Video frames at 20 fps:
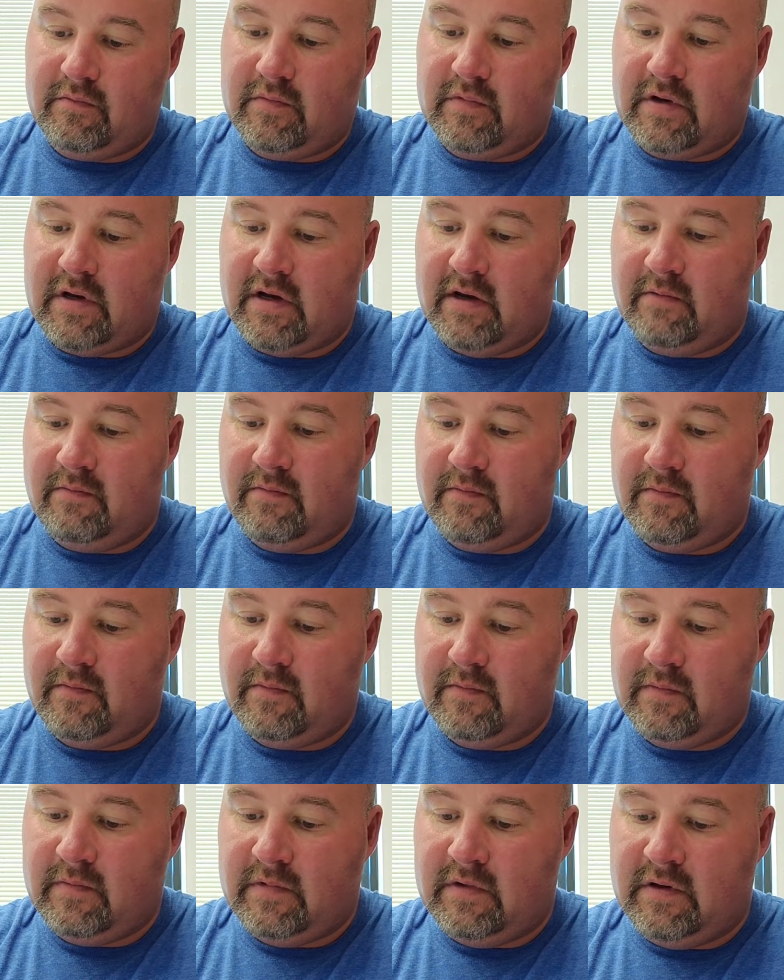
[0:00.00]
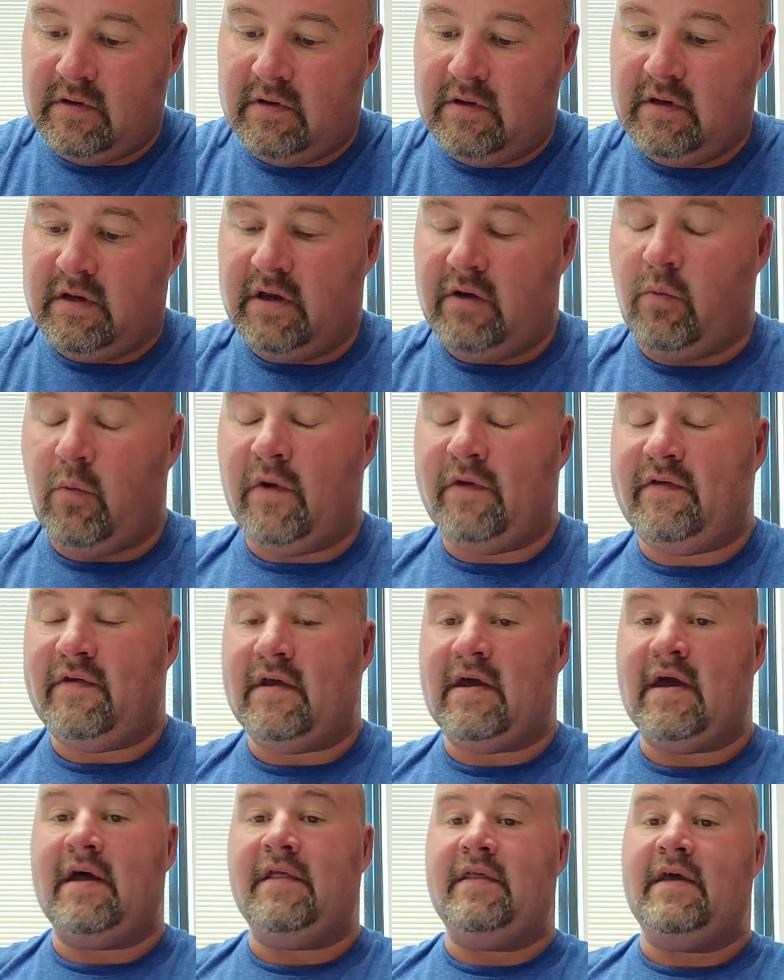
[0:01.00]
Okay? And once
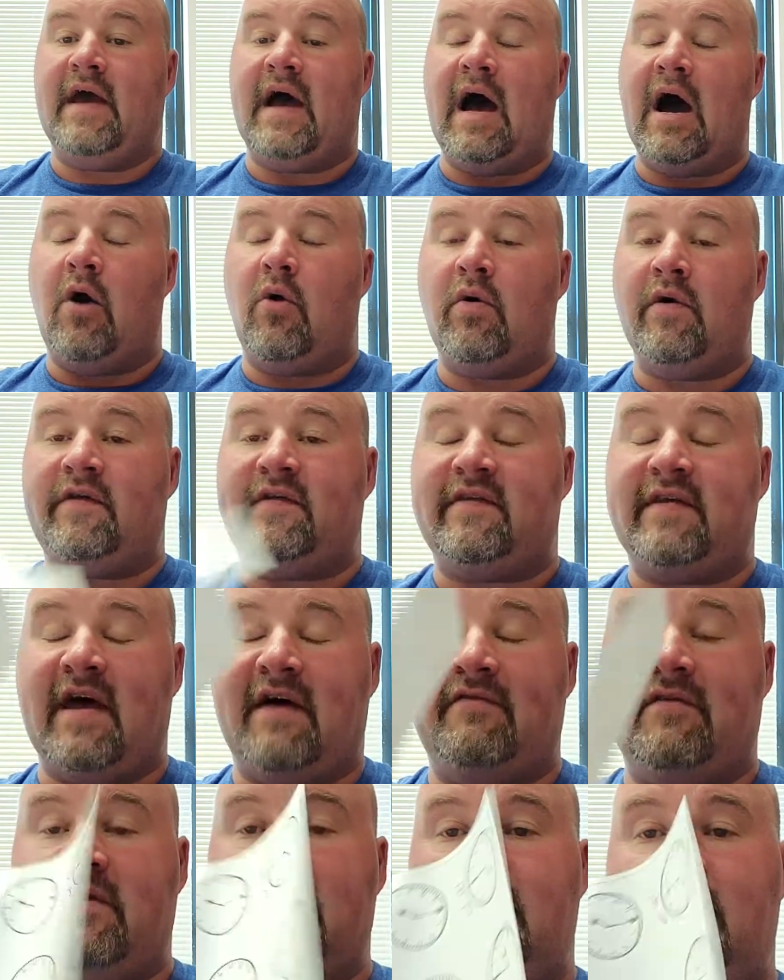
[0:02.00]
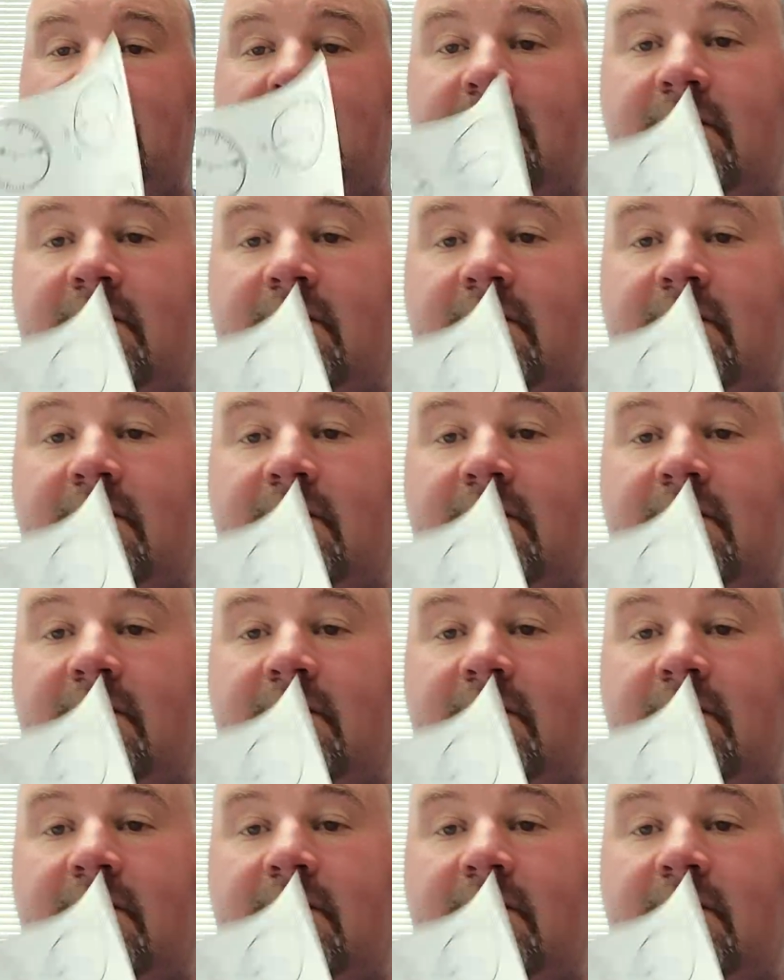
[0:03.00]
again, the hour is 7.